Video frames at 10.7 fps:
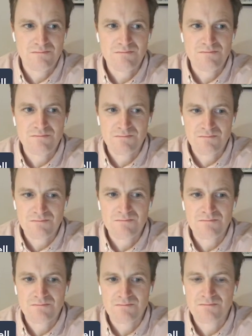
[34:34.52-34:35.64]

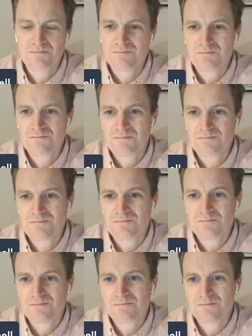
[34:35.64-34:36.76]

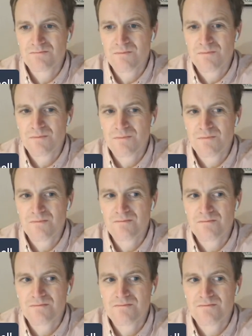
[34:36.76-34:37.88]

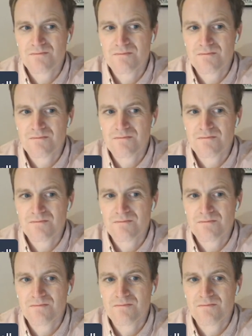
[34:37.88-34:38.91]
(not speaking)